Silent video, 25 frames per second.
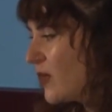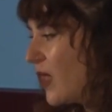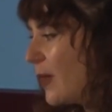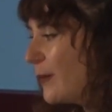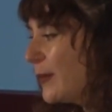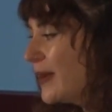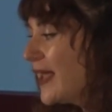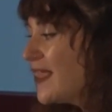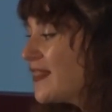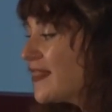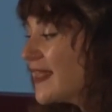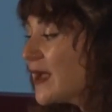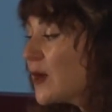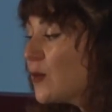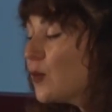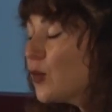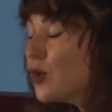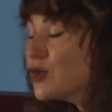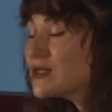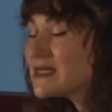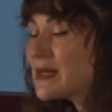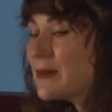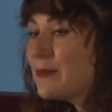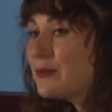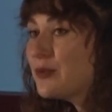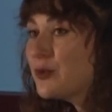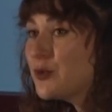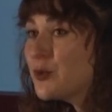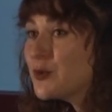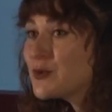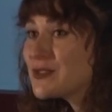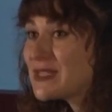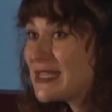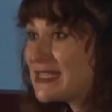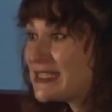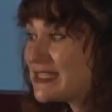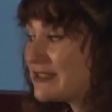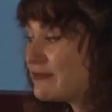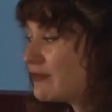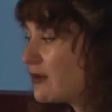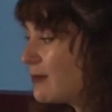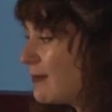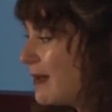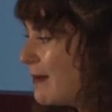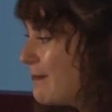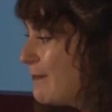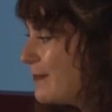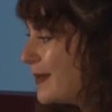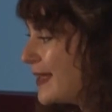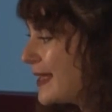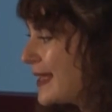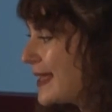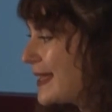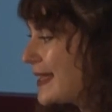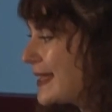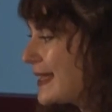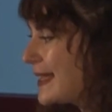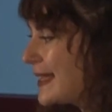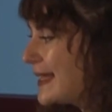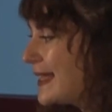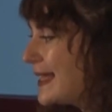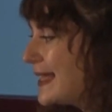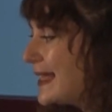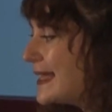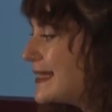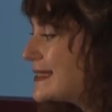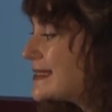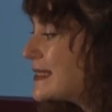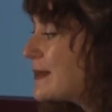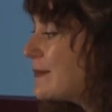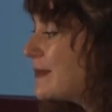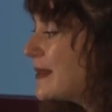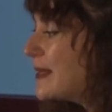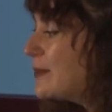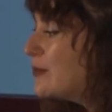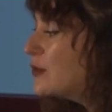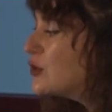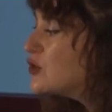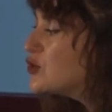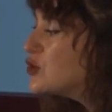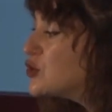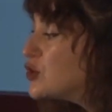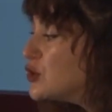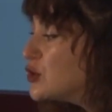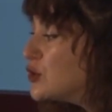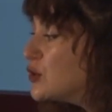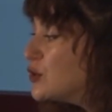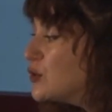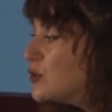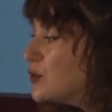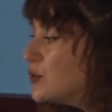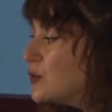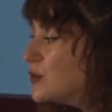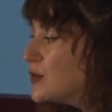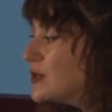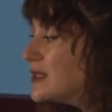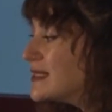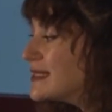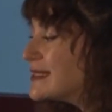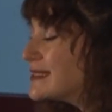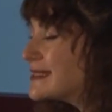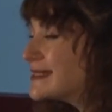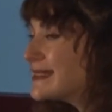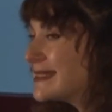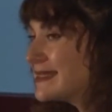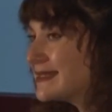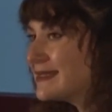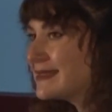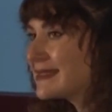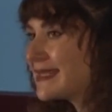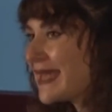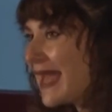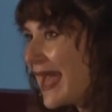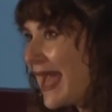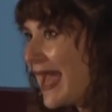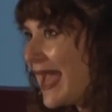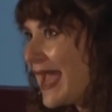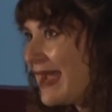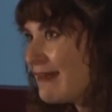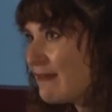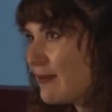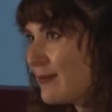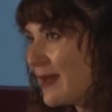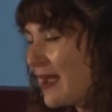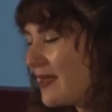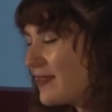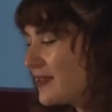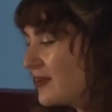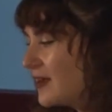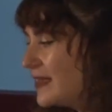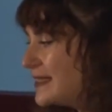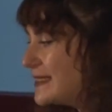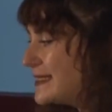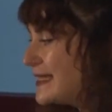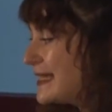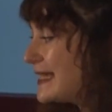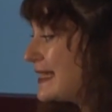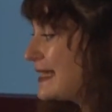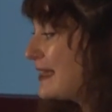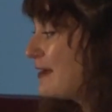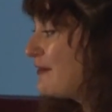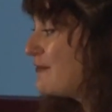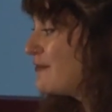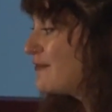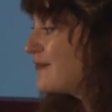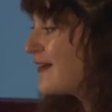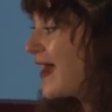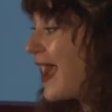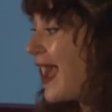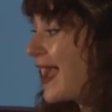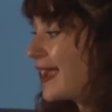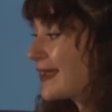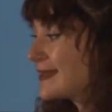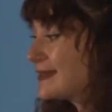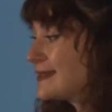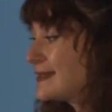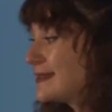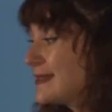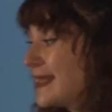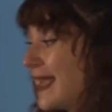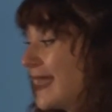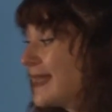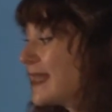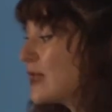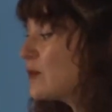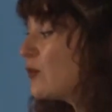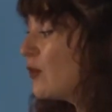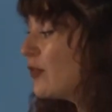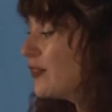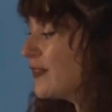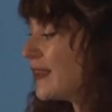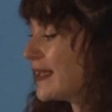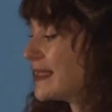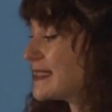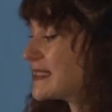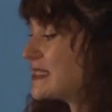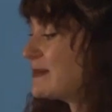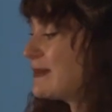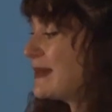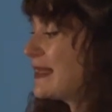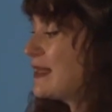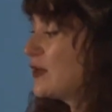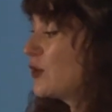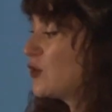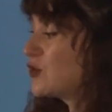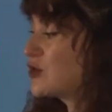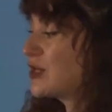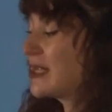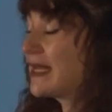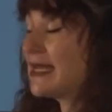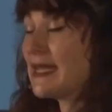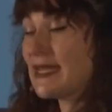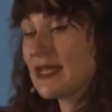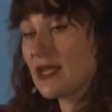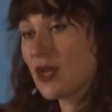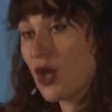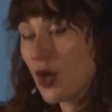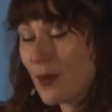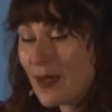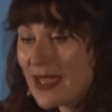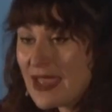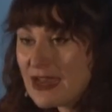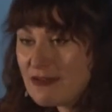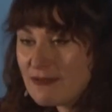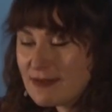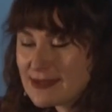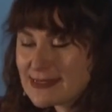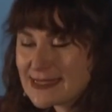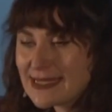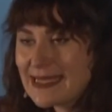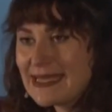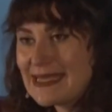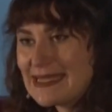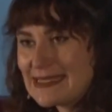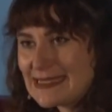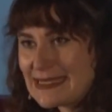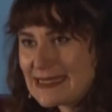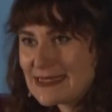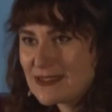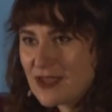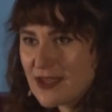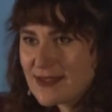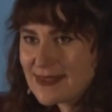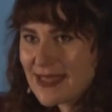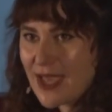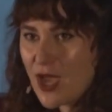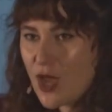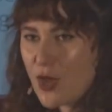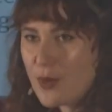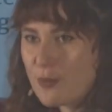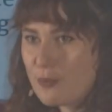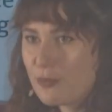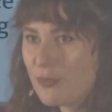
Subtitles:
But I think what's important to remember here is that people do still care about the idea of facts, and they want things to be logically coherent, at least inside their own